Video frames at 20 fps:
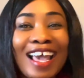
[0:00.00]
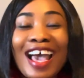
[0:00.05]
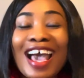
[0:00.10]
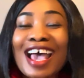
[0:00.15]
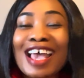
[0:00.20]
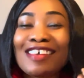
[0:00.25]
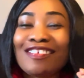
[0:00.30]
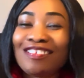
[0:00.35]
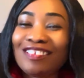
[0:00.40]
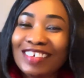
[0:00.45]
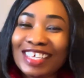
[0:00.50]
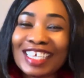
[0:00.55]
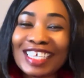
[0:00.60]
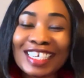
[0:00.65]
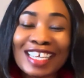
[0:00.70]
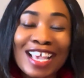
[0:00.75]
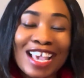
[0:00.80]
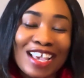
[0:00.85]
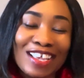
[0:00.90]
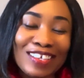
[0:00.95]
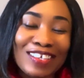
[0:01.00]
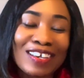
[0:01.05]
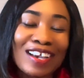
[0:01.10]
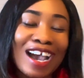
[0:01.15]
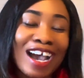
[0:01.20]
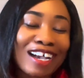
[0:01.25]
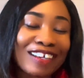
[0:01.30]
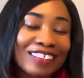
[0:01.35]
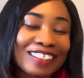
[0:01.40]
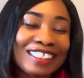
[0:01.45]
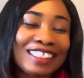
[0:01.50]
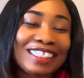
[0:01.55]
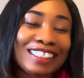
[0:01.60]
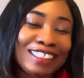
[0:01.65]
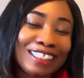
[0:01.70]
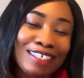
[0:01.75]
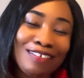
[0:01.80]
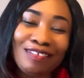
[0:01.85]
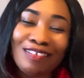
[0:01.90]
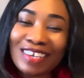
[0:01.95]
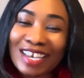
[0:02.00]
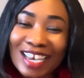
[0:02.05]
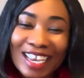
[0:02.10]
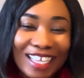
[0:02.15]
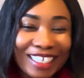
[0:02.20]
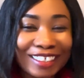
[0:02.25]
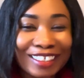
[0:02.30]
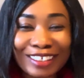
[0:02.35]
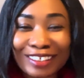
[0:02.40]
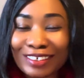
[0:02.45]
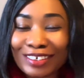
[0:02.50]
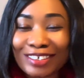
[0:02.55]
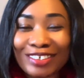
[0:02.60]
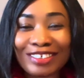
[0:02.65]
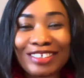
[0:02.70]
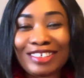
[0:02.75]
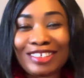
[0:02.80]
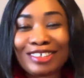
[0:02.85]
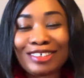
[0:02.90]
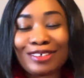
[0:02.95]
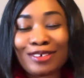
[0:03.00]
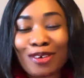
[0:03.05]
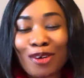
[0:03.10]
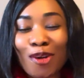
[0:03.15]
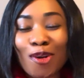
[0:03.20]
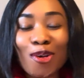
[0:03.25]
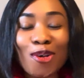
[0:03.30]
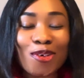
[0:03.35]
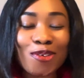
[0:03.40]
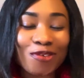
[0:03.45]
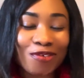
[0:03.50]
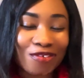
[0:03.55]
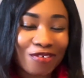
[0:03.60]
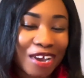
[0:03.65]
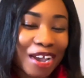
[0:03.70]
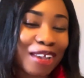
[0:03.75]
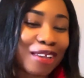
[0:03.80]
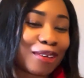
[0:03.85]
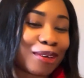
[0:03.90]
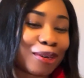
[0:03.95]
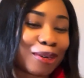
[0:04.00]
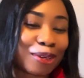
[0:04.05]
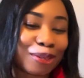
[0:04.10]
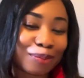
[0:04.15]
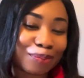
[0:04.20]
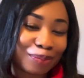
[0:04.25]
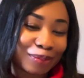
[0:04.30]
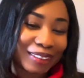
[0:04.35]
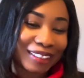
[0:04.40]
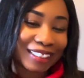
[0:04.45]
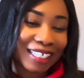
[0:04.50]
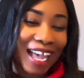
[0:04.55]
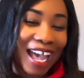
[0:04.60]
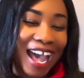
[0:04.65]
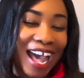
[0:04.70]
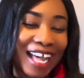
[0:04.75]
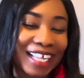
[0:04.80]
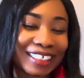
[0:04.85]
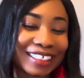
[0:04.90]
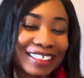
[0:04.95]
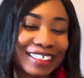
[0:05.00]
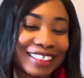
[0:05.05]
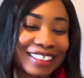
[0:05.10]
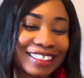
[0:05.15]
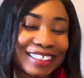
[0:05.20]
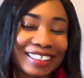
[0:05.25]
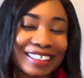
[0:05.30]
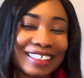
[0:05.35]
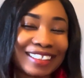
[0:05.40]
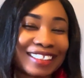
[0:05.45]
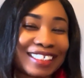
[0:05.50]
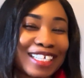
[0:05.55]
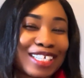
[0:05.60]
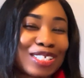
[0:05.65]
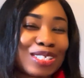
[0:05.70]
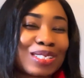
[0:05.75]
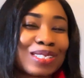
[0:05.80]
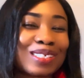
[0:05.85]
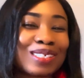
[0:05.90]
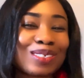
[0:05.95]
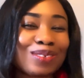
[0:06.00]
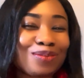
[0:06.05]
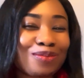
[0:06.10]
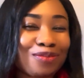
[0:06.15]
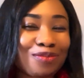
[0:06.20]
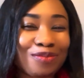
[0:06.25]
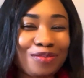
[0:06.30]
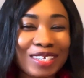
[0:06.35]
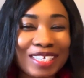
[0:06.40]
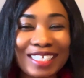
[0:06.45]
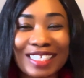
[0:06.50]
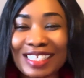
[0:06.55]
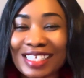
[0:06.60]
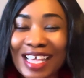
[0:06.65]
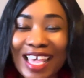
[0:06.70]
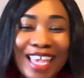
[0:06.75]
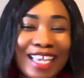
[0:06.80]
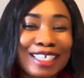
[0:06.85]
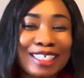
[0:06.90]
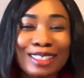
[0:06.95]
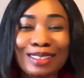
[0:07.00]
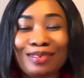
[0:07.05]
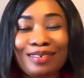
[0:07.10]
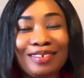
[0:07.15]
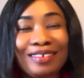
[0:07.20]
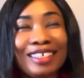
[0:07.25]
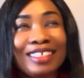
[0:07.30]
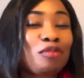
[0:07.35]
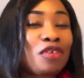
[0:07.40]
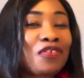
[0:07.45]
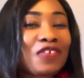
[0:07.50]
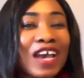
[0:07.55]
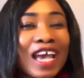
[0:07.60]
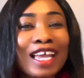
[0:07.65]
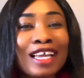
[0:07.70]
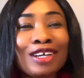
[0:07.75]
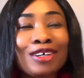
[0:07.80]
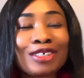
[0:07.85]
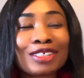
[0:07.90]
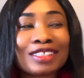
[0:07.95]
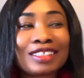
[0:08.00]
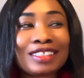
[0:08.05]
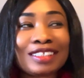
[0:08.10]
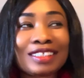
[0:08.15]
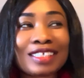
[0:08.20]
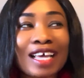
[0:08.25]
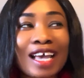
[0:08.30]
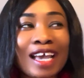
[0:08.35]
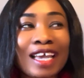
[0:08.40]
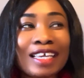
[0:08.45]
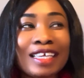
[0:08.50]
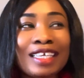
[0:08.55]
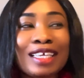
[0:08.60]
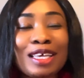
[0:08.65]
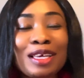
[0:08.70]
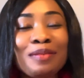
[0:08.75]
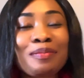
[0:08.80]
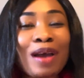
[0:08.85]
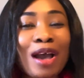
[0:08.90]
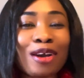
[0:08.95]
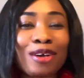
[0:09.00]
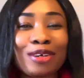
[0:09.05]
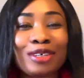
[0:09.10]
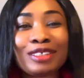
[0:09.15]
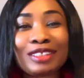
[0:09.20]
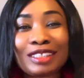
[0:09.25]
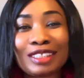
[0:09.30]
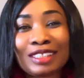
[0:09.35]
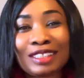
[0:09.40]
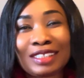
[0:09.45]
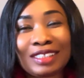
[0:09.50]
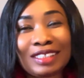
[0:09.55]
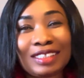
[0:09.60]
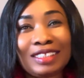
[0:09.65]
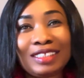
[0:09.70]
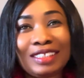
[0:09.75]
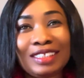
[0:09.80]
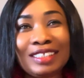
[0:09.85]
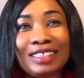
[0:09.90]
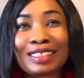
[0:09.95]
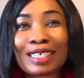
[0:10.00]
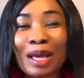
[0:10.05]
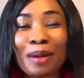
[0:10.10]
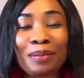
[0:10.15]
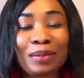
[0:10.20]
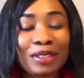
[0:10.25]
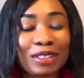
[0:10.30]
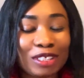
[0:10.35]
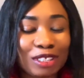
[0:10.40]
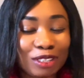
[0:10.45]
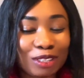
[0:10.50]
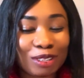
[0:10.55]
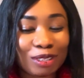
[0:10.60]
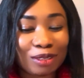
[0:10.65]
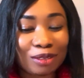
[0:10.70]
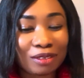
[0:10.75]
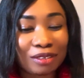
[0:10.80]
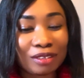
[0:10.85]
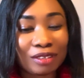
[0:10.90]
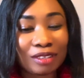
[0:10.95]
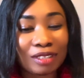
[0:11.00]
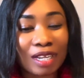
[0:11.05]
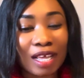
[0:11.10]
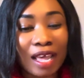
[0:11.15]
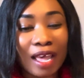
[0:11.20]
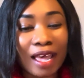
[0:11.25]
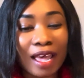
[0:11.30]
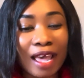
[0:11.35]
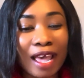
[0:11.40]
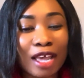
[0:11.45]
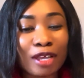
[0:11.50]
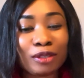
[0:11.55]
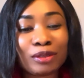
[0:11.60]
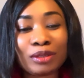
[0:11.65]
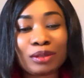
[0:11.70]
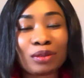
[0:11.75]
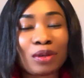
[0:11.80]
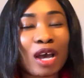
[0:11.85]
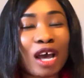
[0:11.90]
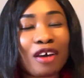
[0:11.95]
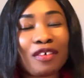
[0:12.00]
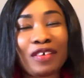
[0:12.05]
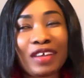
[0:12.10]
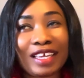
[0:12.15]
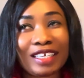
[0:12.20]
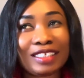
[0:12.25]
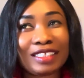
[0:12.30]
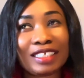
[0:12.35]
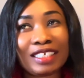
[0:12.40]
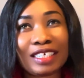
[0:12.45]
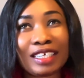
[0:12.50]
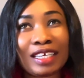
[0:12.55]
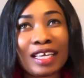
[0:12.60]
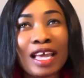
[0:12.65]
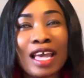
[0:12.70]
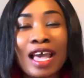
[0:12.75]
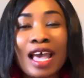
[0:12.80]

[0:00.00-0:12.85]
I mean, you have seamless control over your computer, and it is a sweet experience. Before I came across this application, I used to have headache.